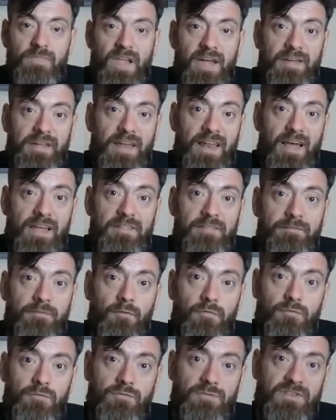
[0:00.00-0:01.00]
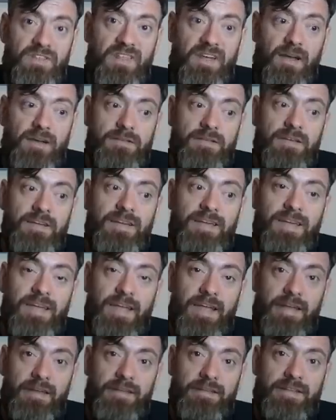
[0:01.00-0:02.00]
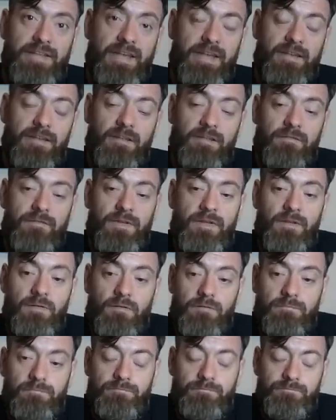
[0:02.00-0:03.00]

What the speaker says: And I'll add the photos of that in at the end of the video.